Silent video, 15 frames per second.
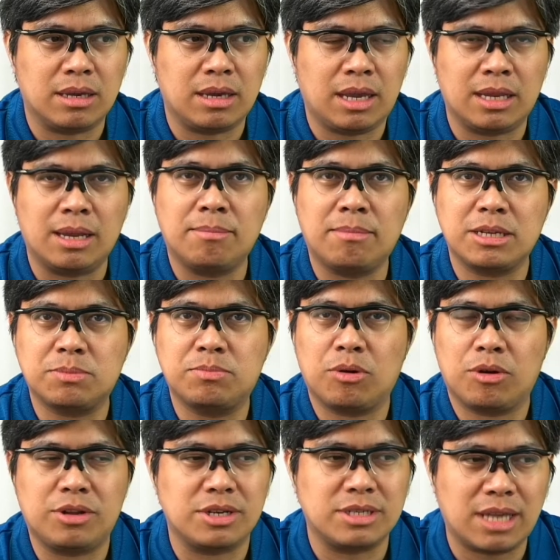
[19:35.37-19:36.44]
in a much
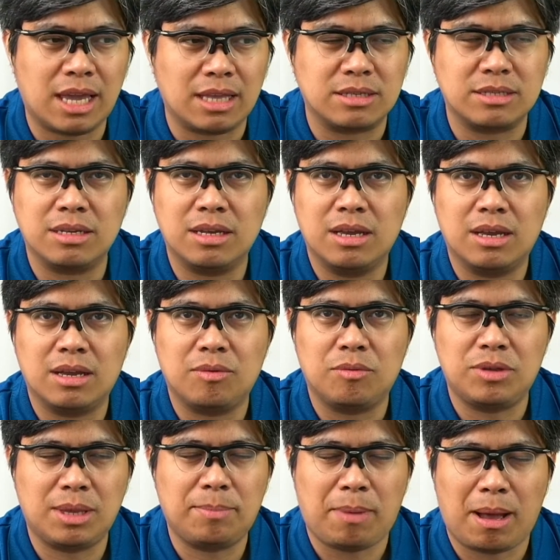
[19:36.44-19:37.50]
broader sense with
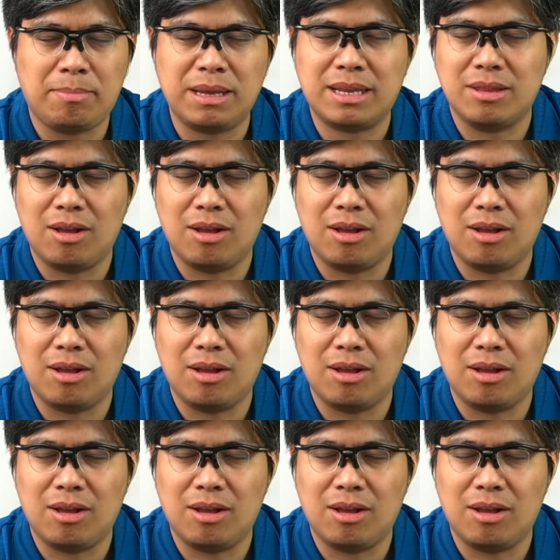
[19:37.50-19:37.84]
the public